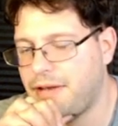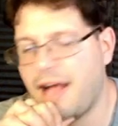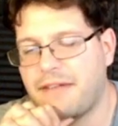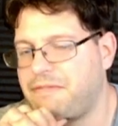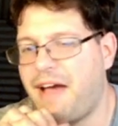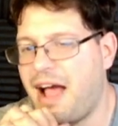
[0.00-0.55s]

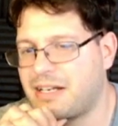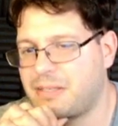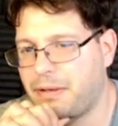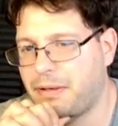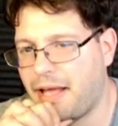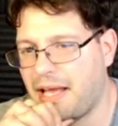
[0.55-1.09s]
Not fact,
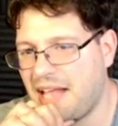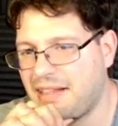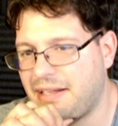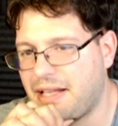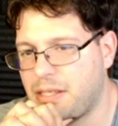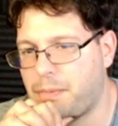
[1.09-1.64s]
but I
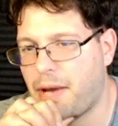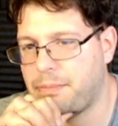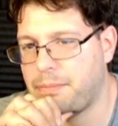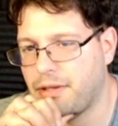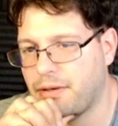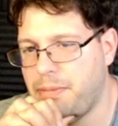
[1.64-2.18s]
think that's
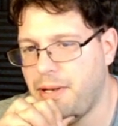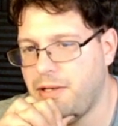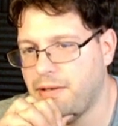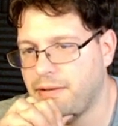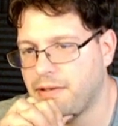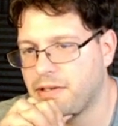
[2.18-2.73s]
popular
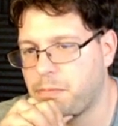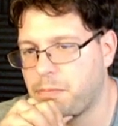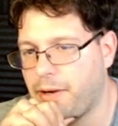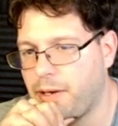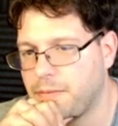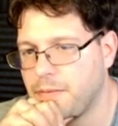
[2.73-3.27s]
opinion at this
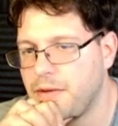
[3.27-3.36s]
point.